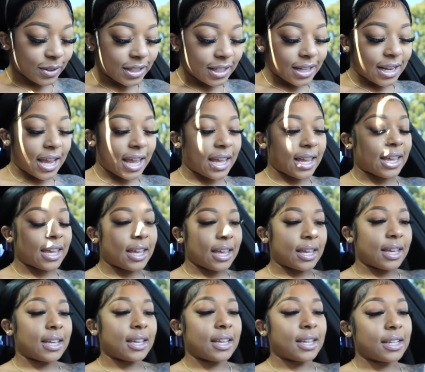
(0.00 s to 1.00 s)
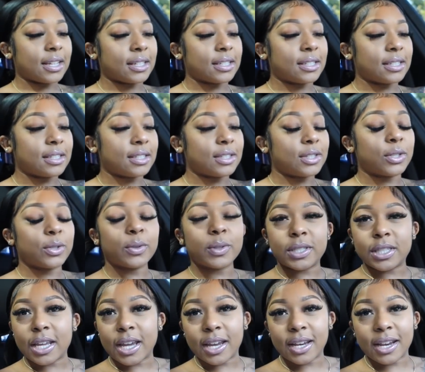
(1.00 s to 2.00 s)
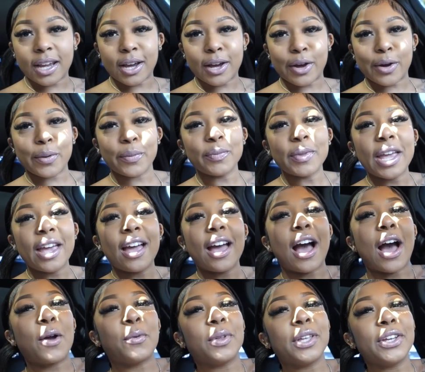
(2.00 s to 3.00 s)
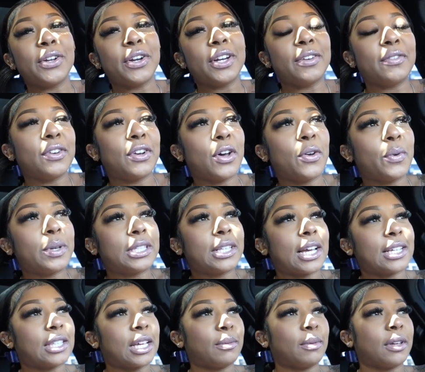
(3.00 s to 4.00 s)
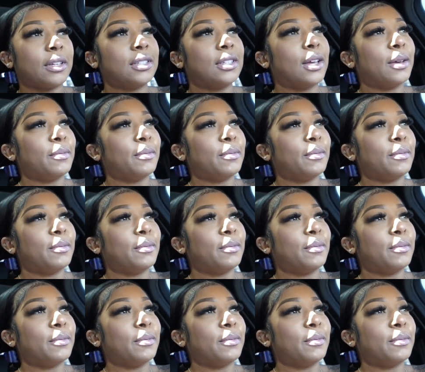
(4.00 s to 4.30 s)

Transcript: today is Tuesday now. I really don't even know when's the last time y'all saw